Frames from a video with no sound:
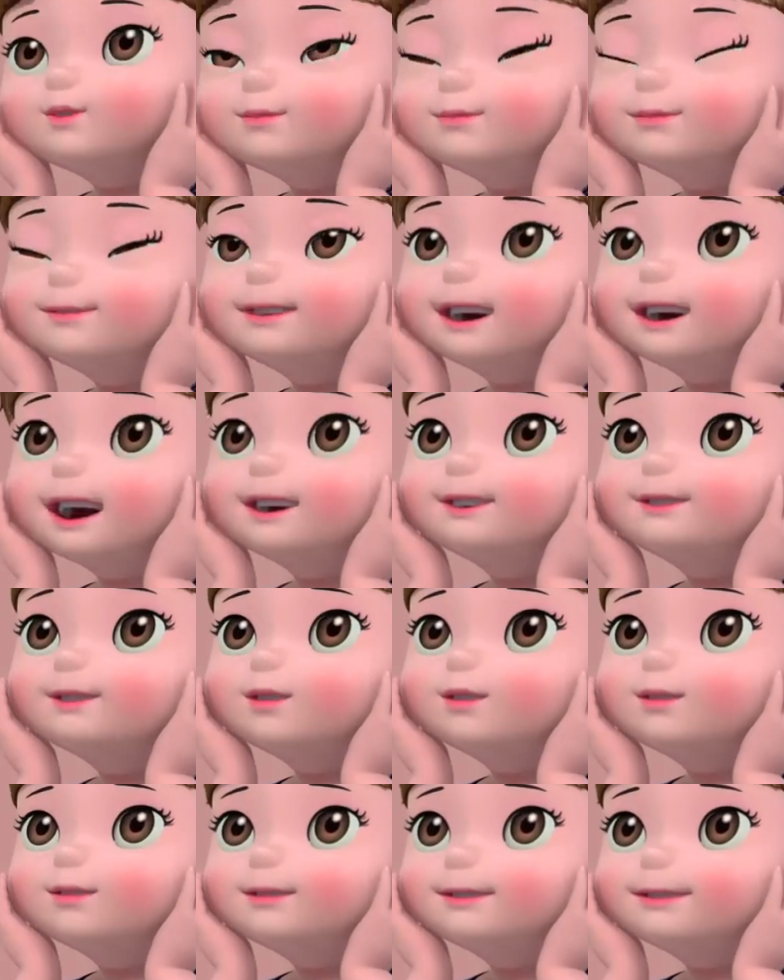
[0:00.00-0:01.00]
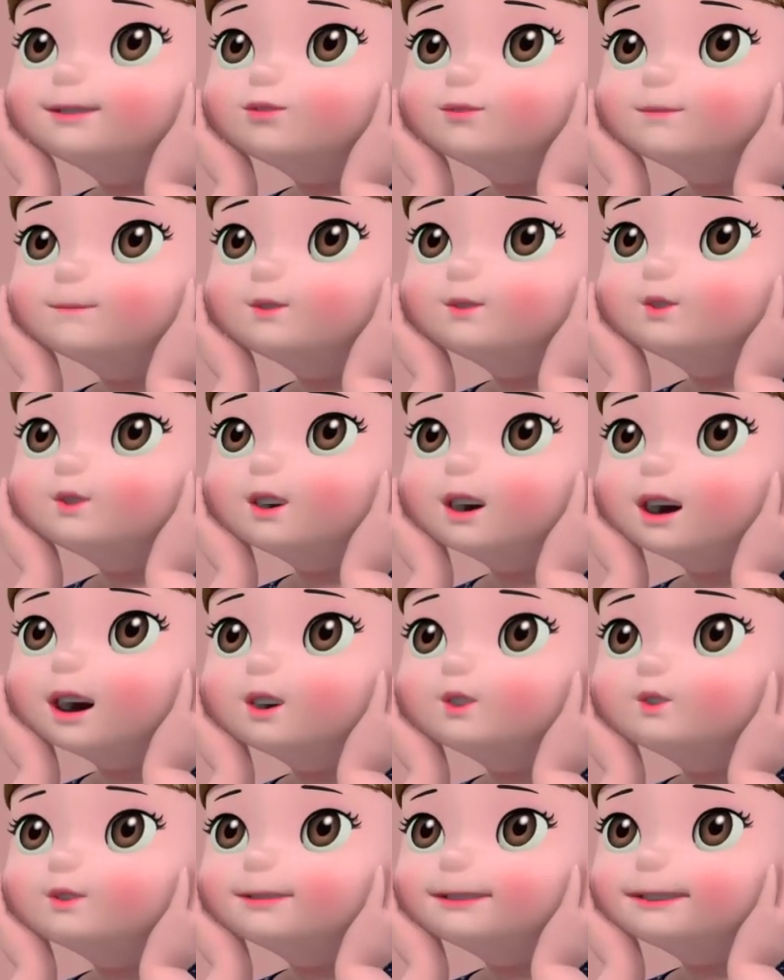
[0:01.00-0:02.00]
You're my favorite tadpole in the
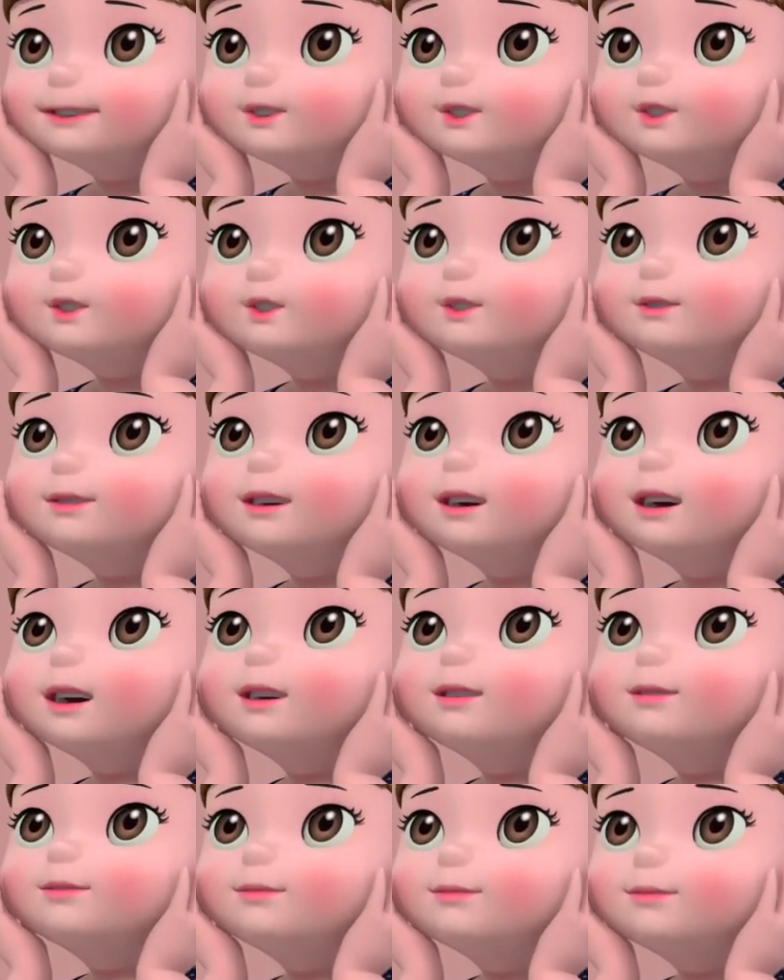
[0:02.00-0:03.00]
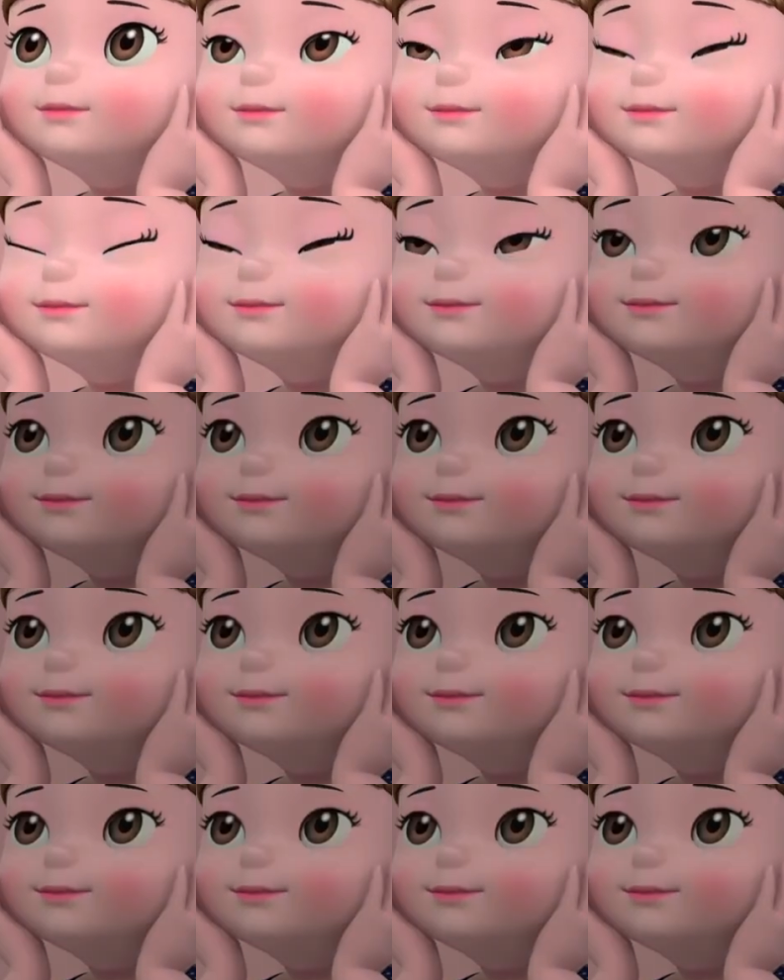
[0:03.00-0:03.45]
whole universe, Speckles.